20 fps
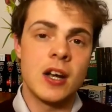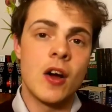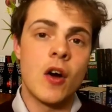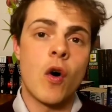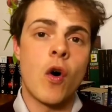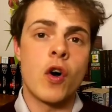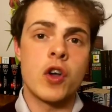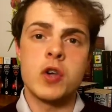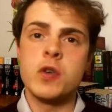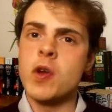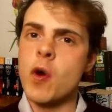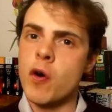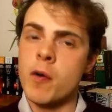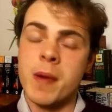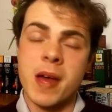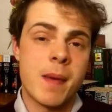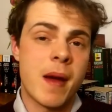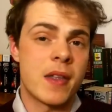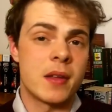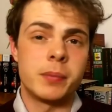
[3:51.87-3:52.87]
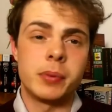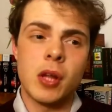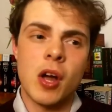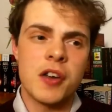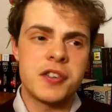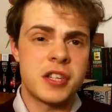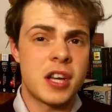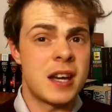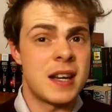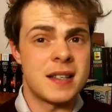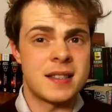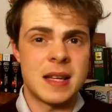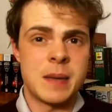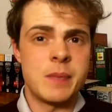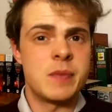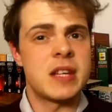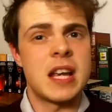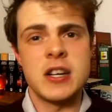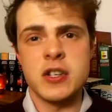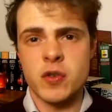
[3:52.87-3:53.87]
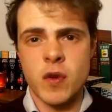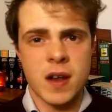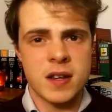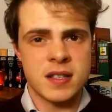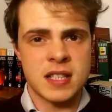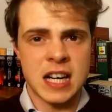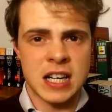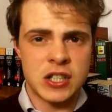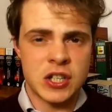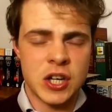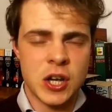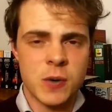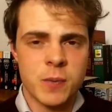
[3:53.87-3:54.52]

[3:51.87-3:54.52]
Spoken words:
or you know a bit about the plot and it seems interesting to you.